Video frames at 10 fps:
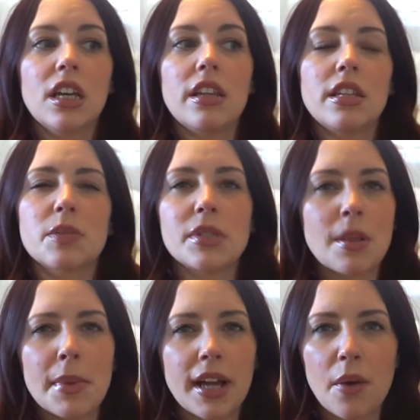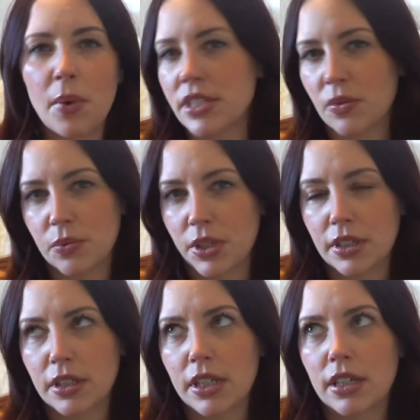this was something I wasn't
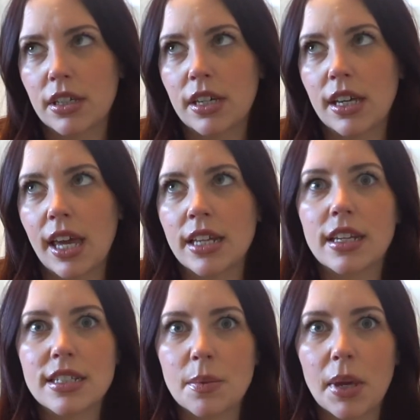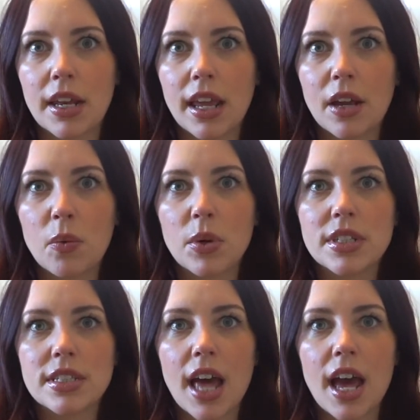really anticipating, was
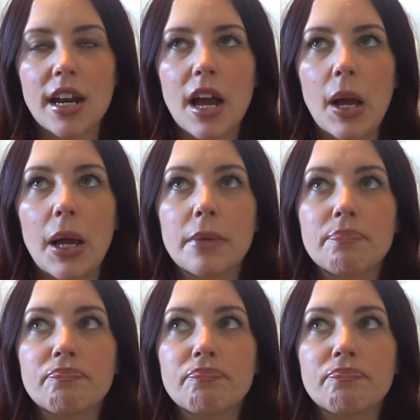that